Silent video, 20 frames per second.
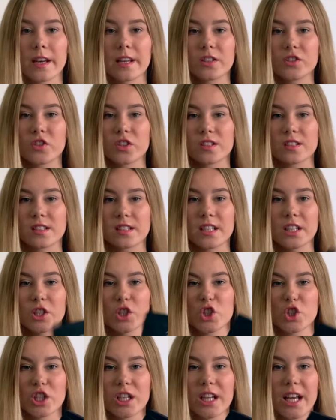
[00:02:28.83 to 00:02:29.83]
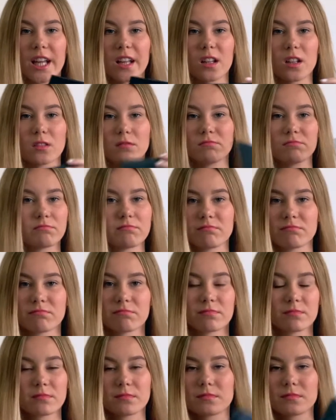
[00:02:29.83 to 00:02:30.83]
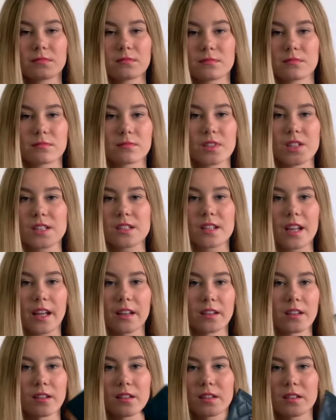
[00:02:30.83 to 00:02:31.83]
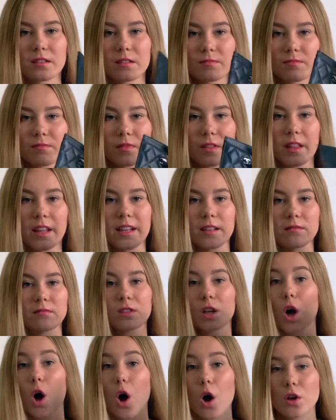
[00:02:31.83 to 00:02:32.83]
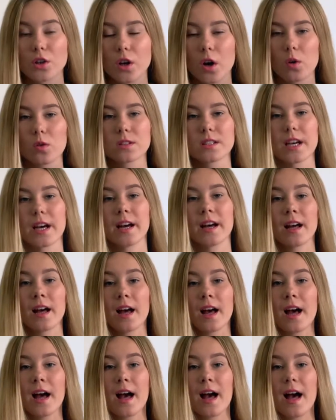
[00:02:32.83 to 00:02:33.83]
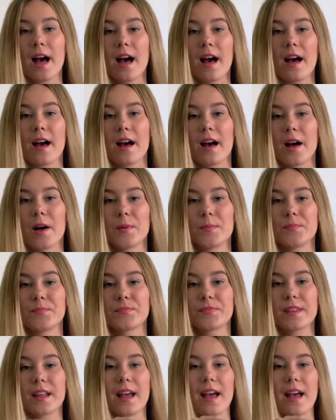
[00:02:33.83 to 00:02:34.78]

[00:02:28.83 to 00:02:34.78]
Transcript: It's just the Chanel standard thin card holder. And